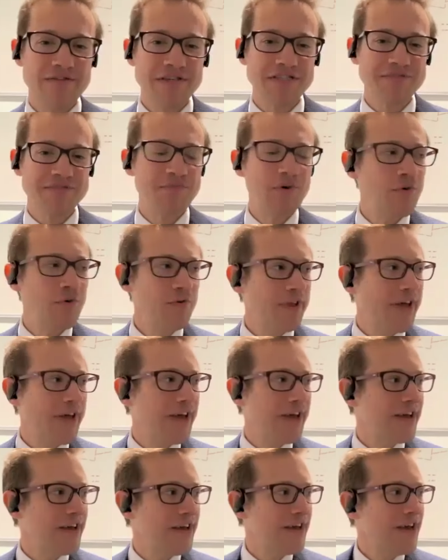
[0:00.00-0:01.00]
this
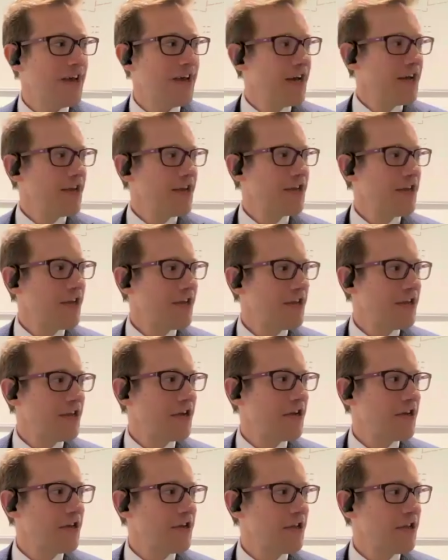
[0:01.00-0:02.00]
morning
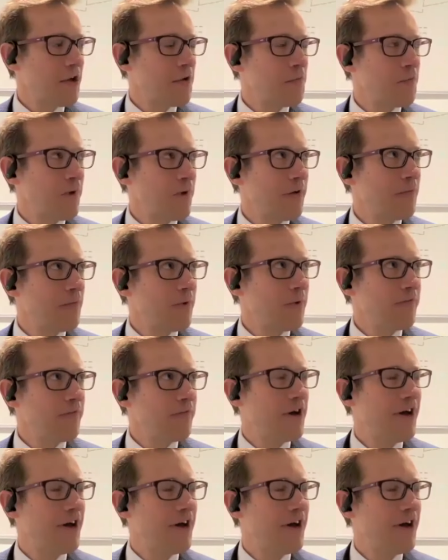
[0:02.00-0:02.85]
you know, we, we've